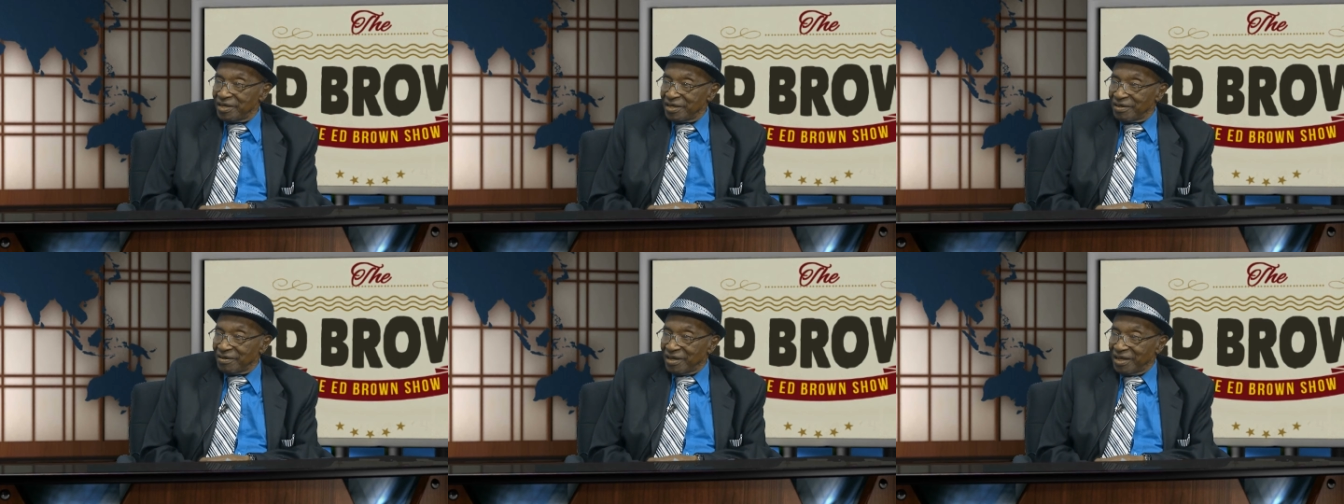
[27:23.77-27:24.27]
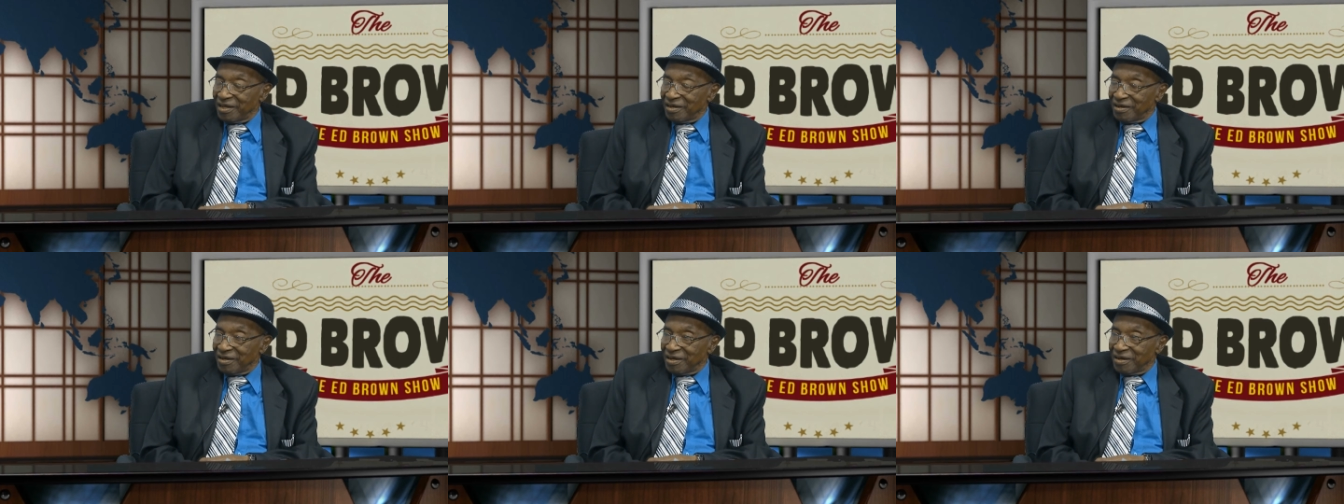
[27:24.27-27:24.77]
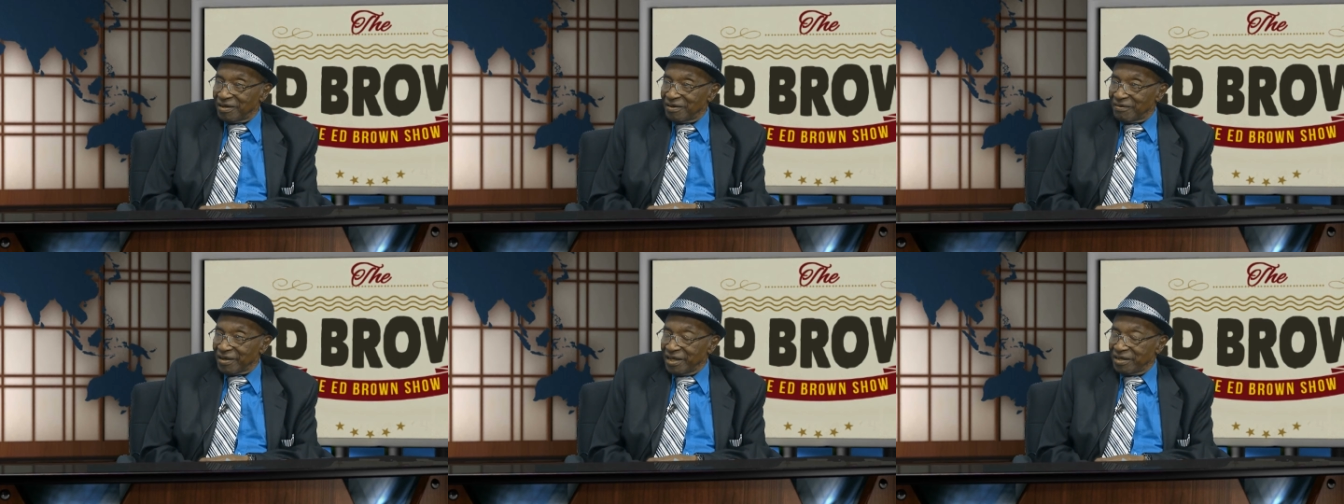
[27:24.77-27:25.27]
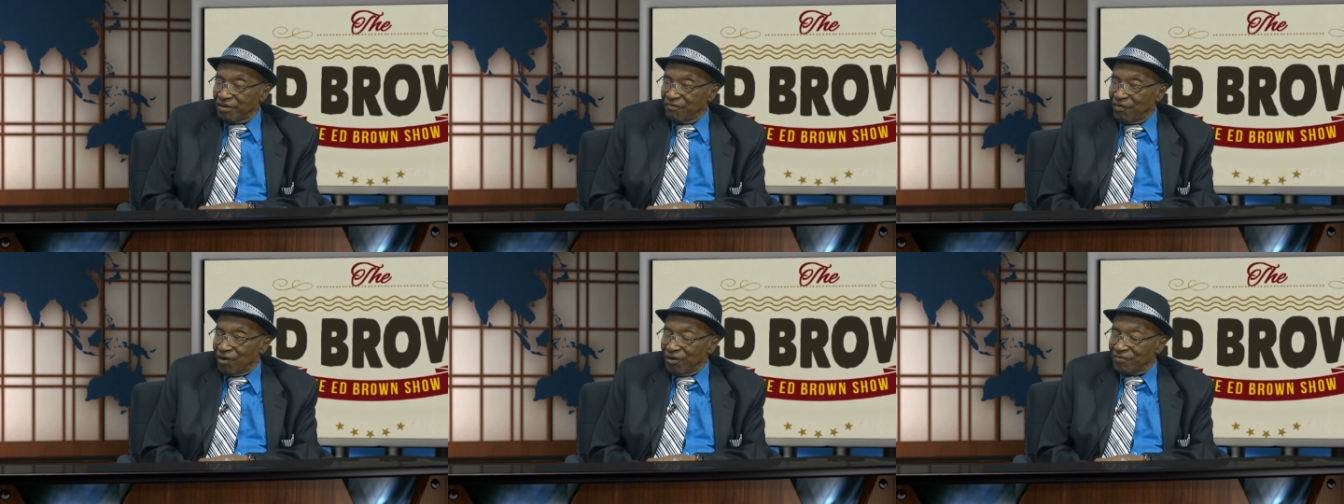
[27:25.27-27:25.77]
in getting
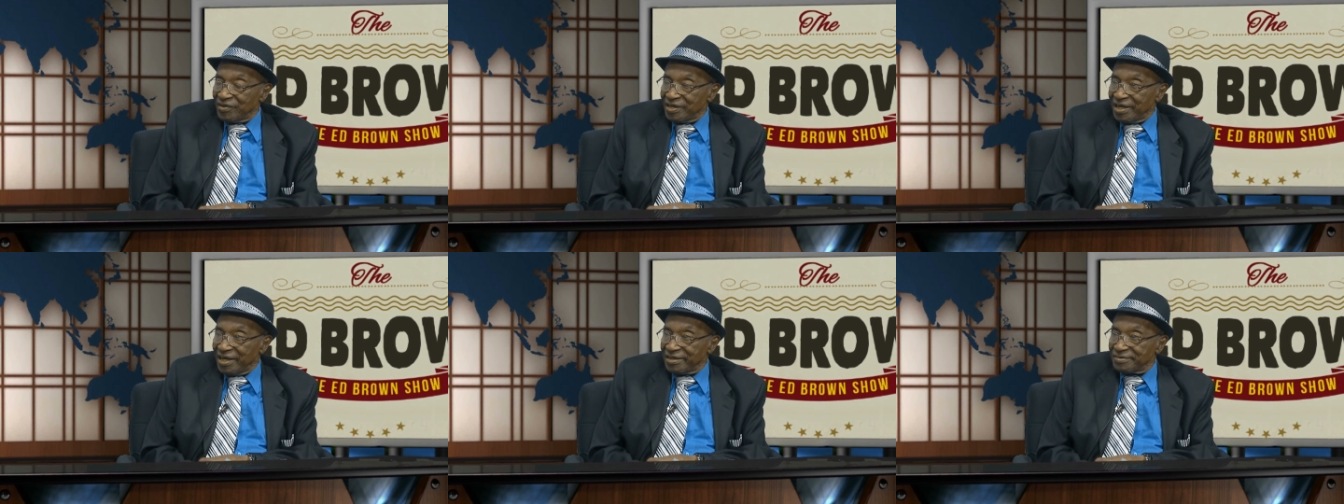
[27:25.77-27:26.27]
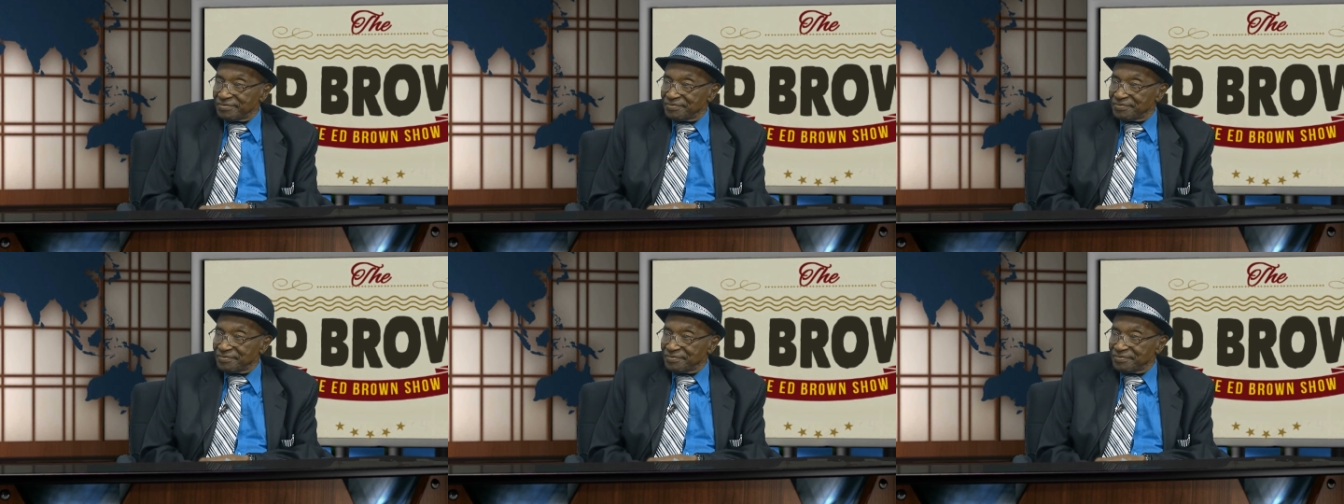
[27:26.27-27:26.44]
involved in that?